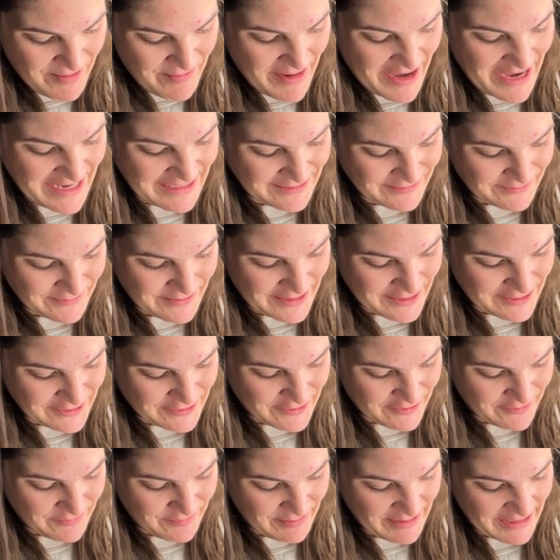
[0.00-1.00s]
past where I
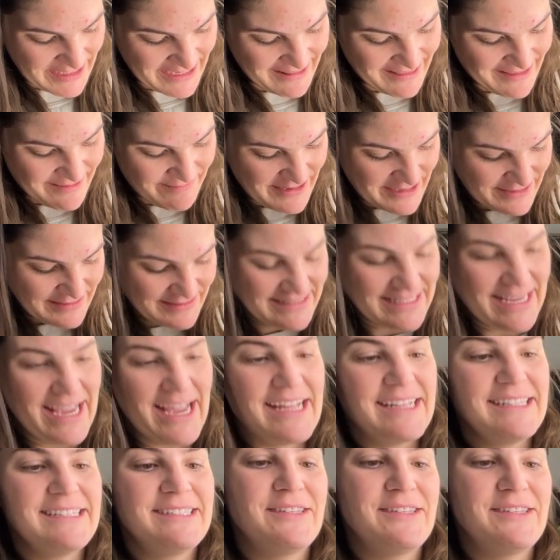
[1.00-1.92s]
should have planted them outside.